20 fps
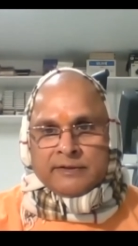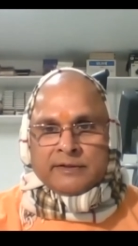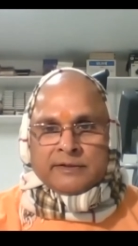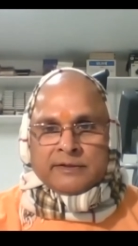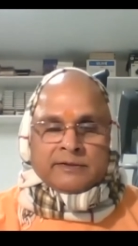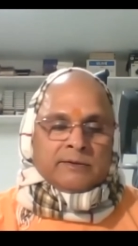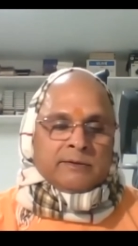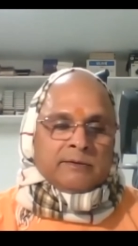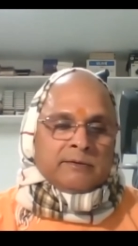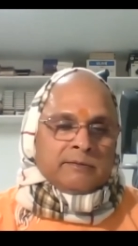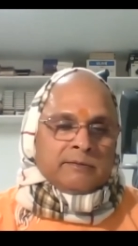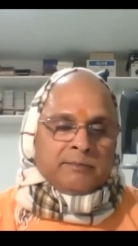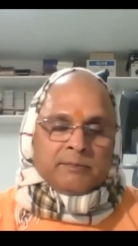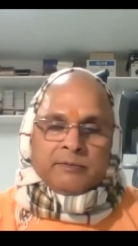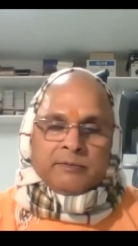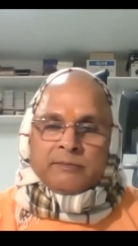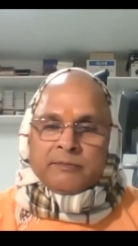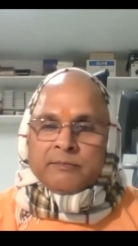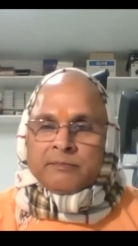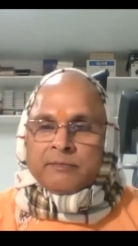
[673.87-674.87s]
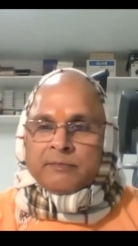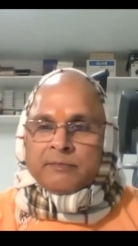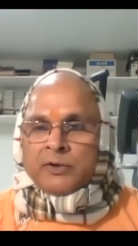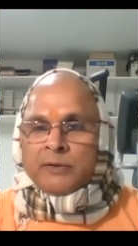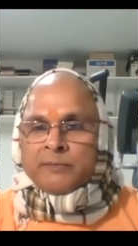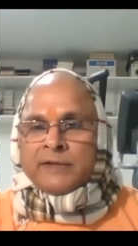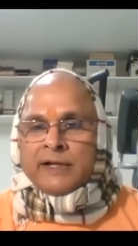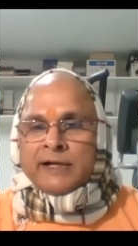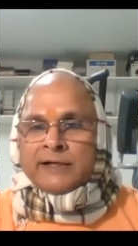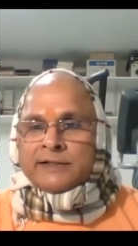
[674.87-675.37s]
So mm,
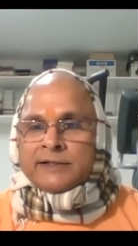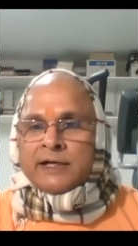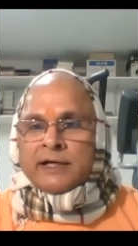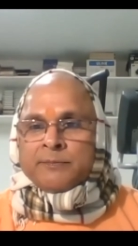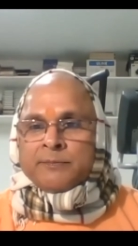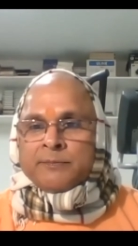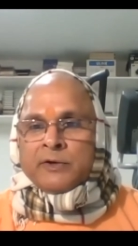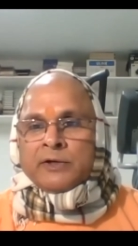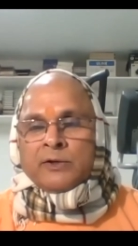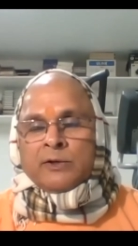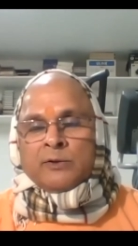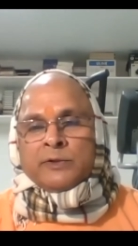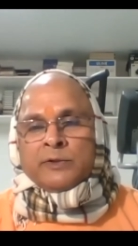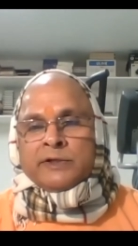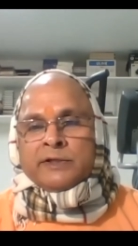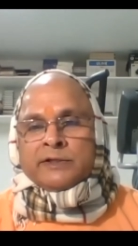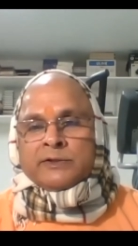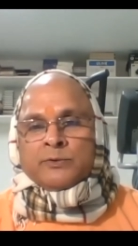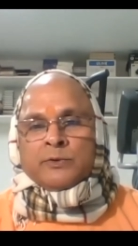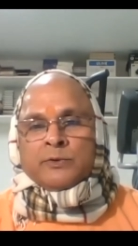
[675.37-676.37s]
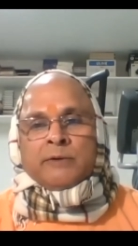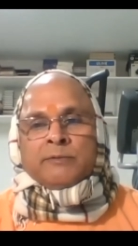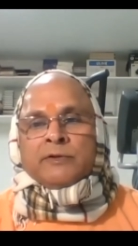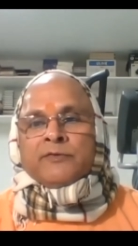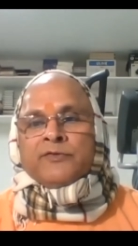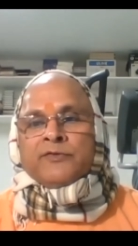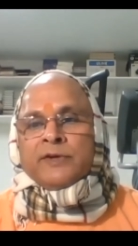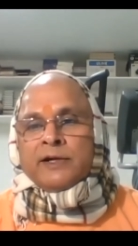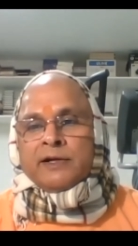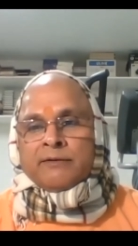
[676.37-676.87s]
from that standpoint, always we have the
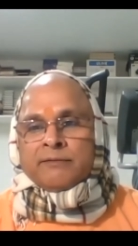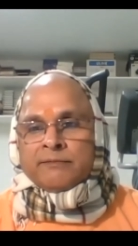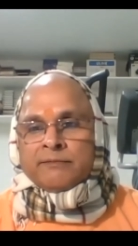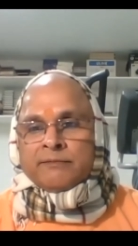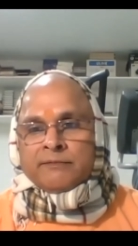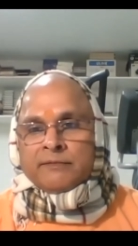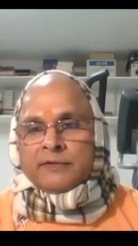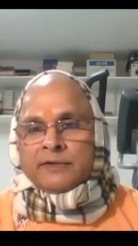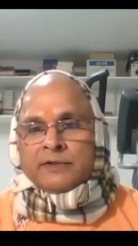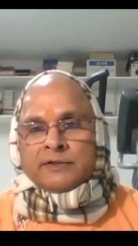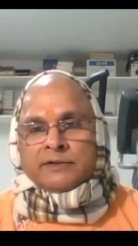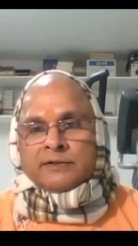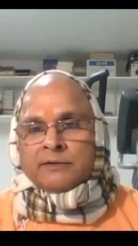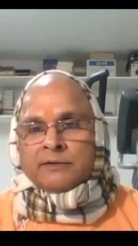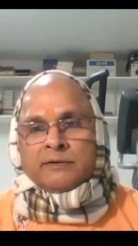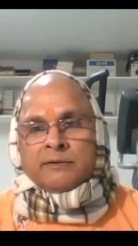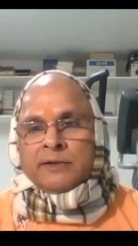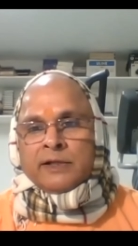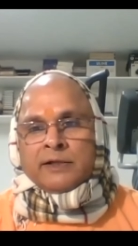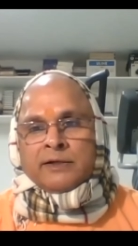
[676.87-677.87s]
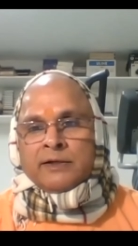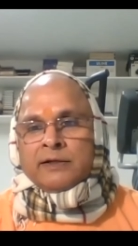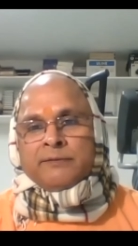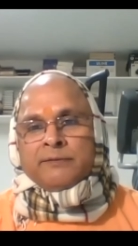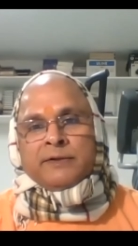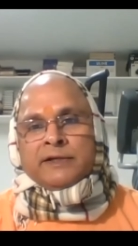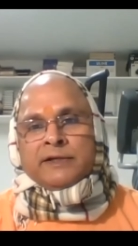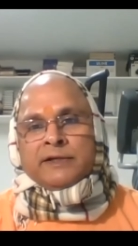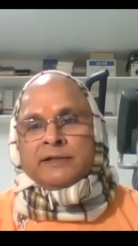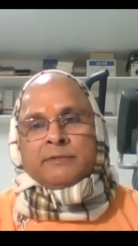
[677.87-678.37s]
freedom. So we are not a
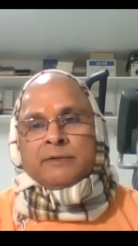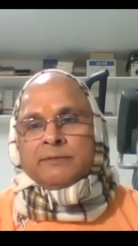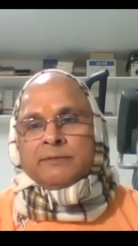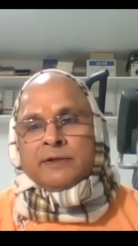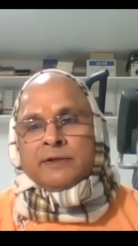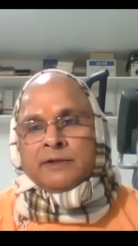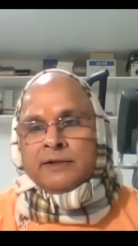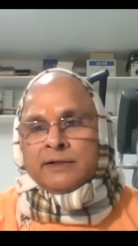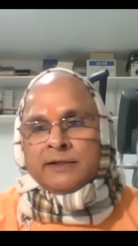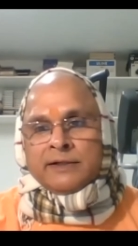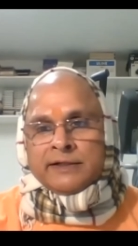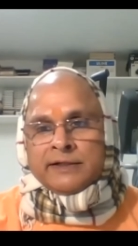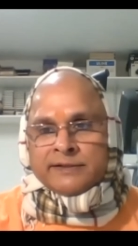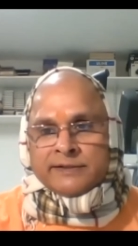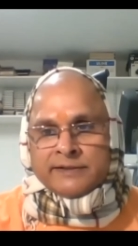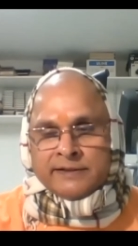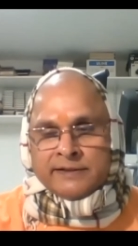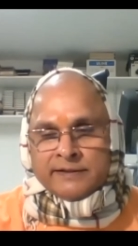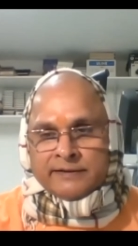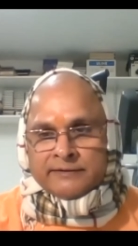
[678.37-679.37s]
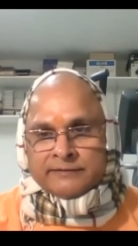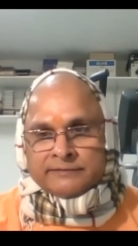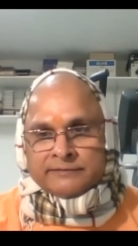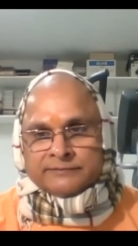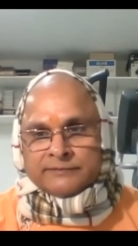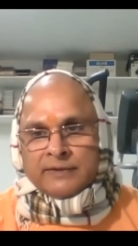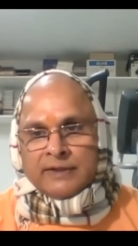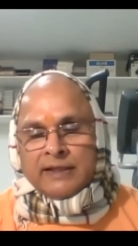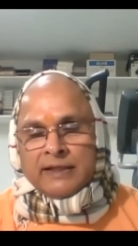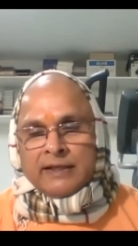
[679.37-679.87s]
victim of the destiny.
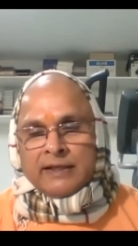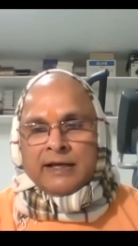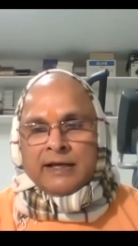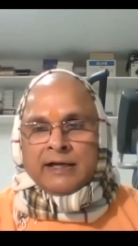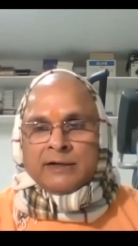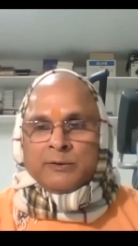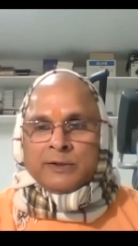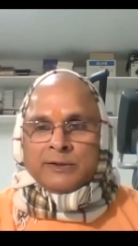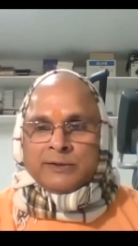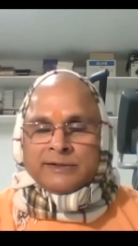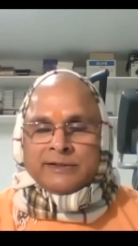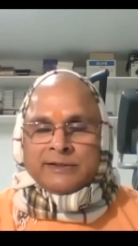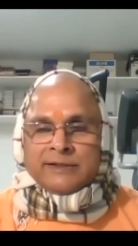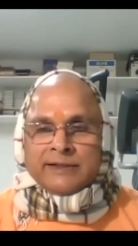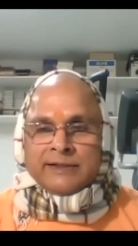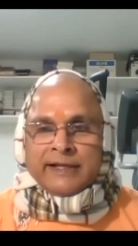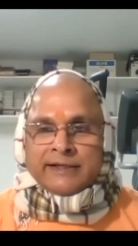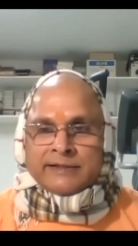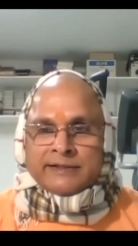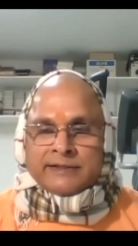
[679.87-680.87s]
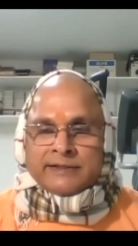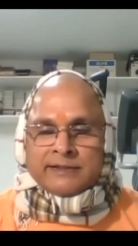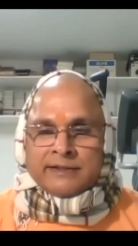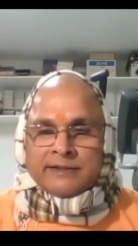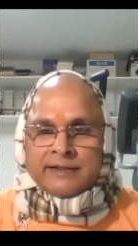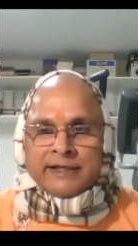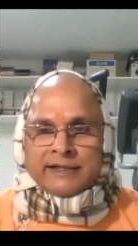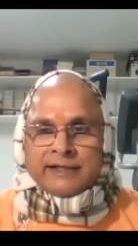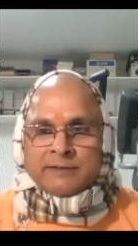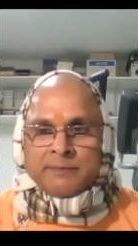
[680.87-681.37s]
And what was the next
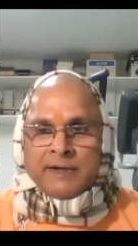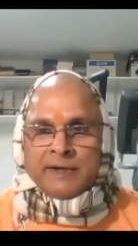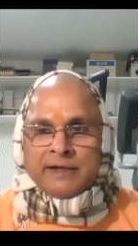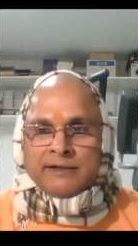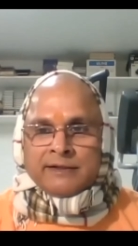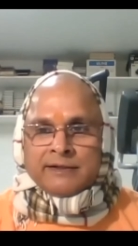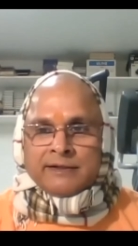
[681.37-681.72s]
next part?